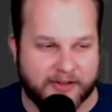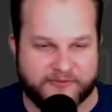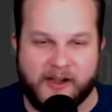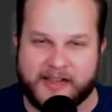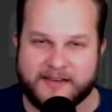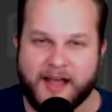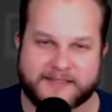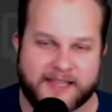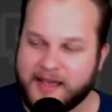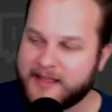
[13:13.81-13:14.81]
It's fucking
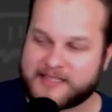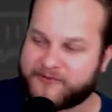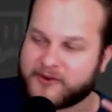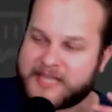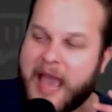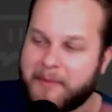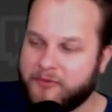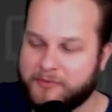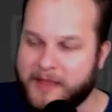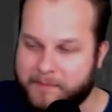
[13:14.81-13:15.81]
nuts. This first happened
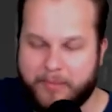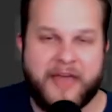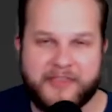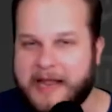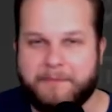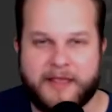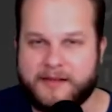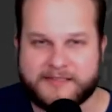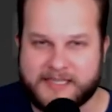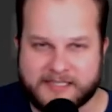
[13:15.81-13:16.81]
with Macbeth and up
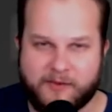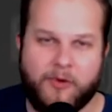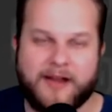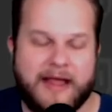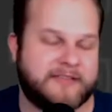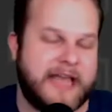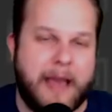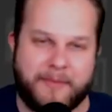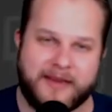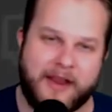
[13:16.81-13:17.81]
in season 1. Now it's
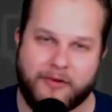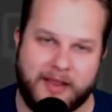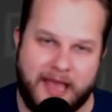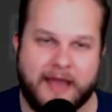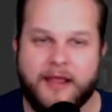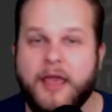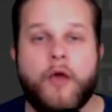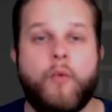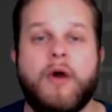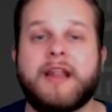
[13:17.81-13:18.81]
happening here again.
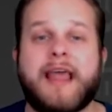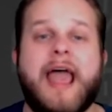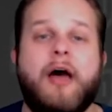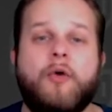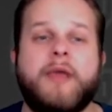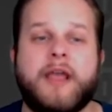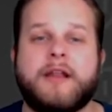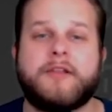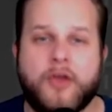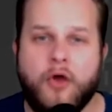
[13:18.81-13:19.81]
What the hell are we
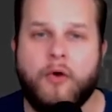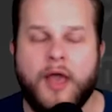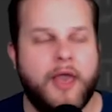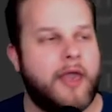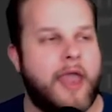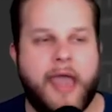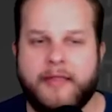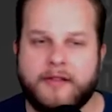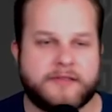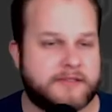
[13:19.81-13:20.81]
gonna do?
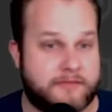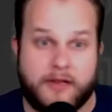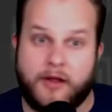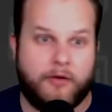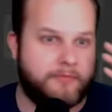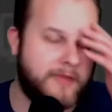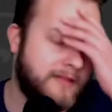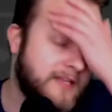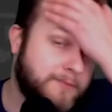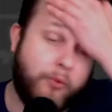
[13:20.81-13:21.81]
And this, at
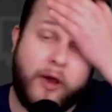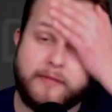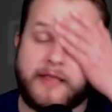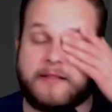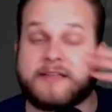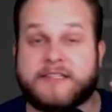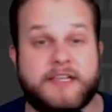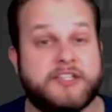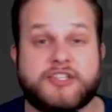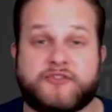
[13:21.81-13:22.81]
this point, like Lexington,
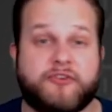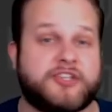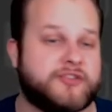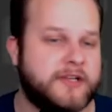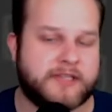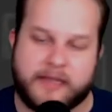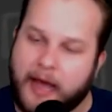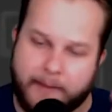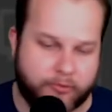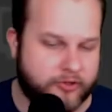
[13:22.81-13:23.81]
he's just frustrated. He's like,
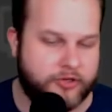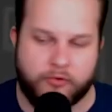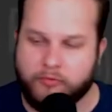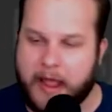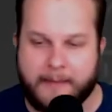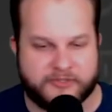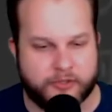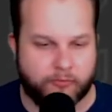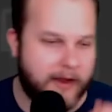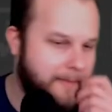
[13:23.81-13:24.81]
"God, Brooklyn, you were
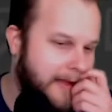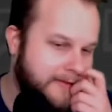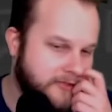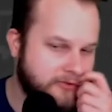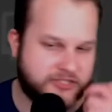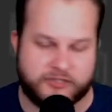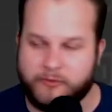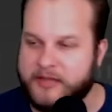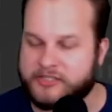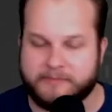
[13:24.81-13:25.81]
absolutely right about this whole
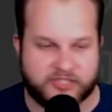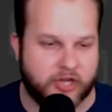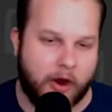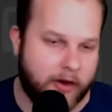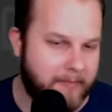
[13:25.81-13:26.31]
situation. I'm sorry.